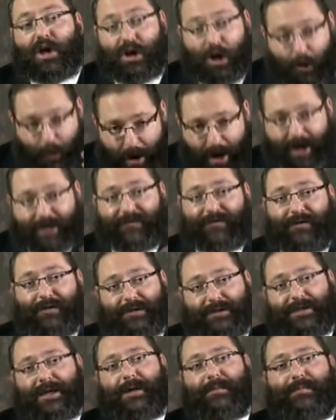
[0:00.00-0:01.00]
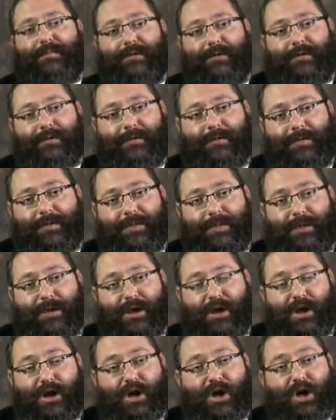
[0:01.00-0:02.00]
Noah, for example.
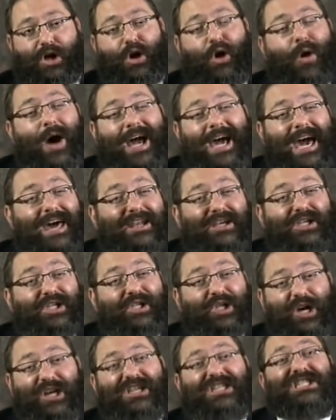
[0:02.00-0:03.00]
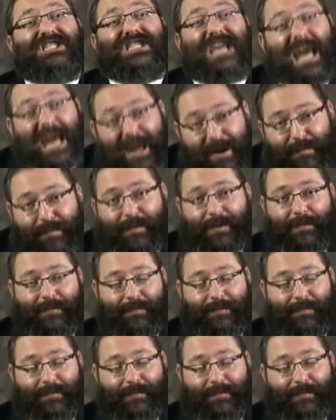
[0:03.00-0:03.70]
Noah had a son, Shem.